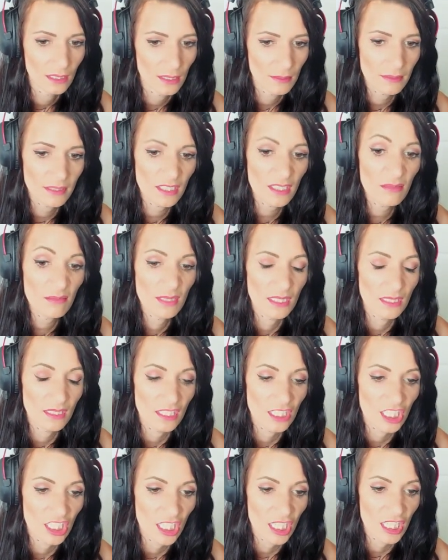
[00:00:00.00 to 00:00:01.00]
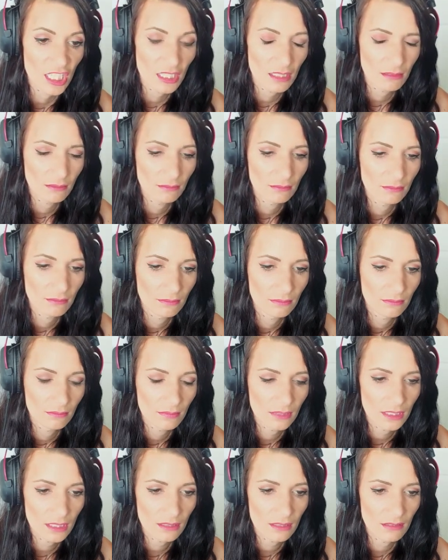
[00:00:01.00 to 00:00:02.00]
I'm assuming it's a she.
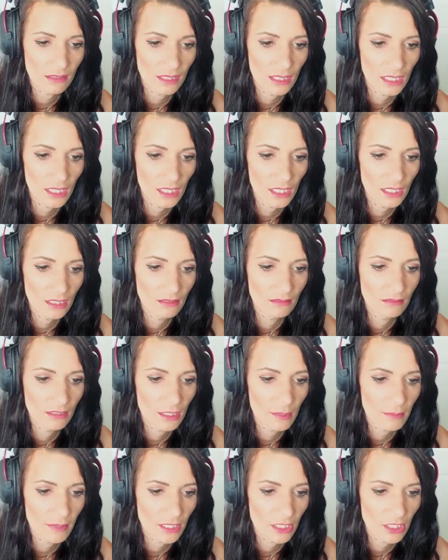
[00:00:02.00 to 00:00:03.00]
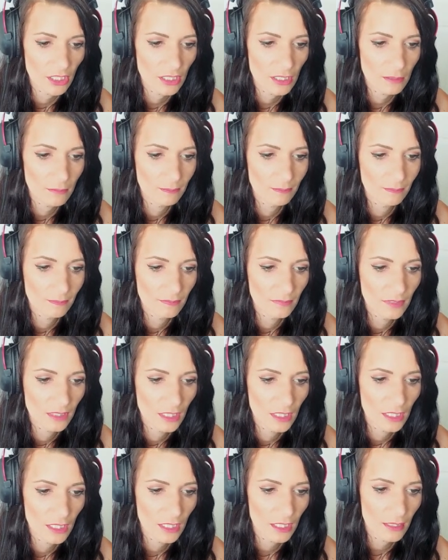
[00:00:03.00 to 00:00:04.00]
I don't really know. Good dude.
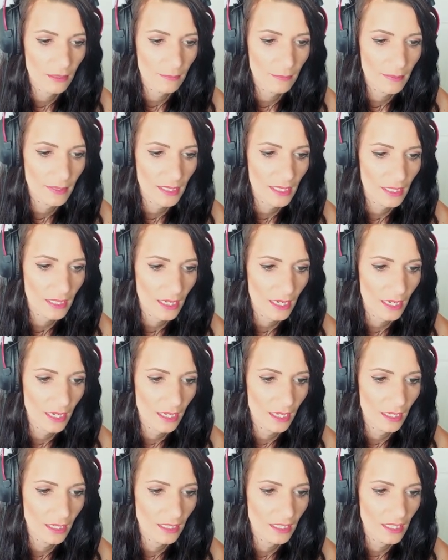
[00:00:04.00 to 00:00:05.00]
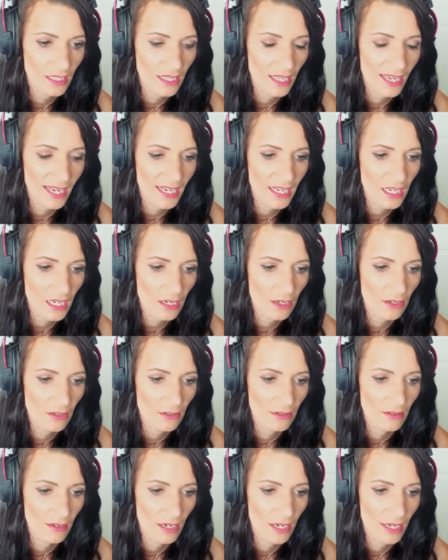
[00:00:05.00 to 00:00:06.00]
Could be they,
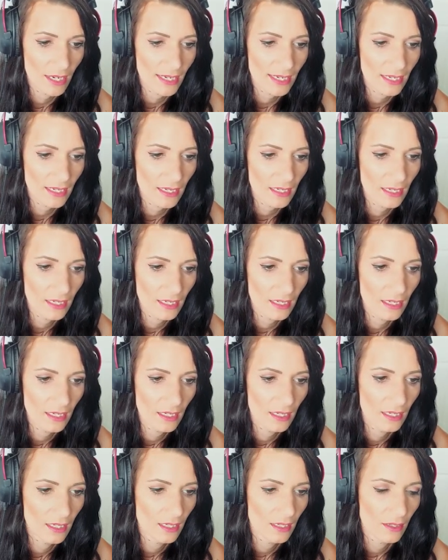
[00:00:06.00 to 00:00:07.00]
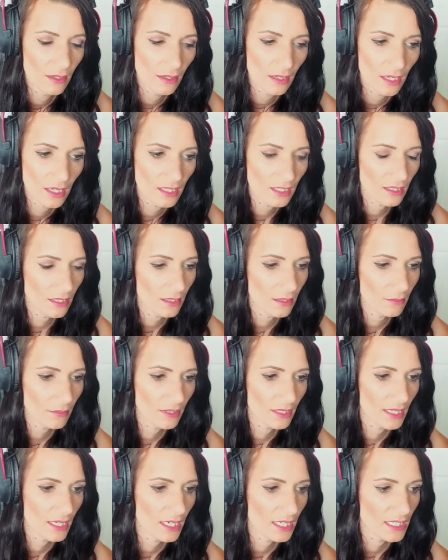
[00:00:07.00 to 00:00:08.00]
or I don't know
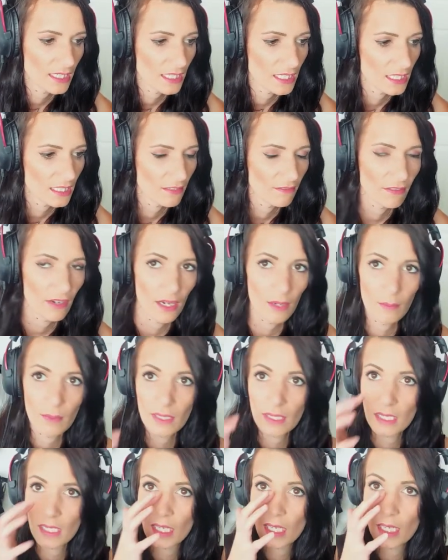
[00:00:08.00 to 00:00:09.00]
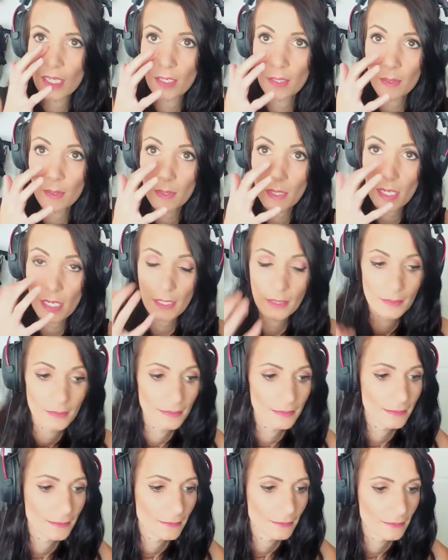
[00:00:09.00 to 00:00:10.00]
what they identify with. Who
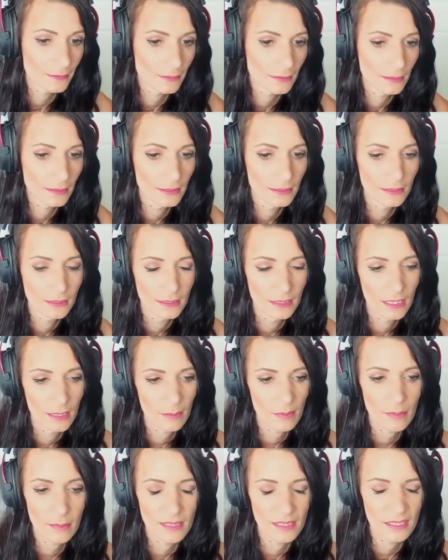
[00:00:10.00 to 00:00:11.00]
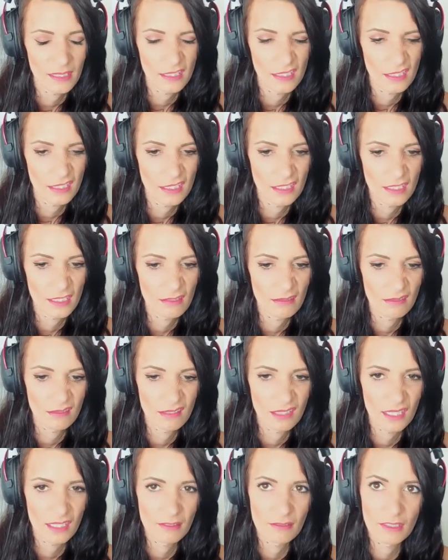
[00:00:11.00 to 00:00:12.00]
knows? Probably don't need to do
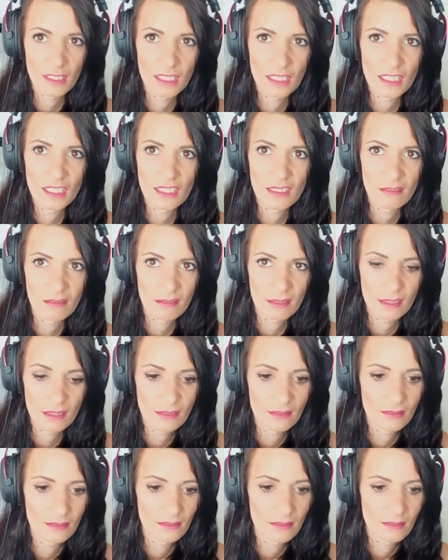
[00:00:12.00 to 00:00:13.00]
all that running to her.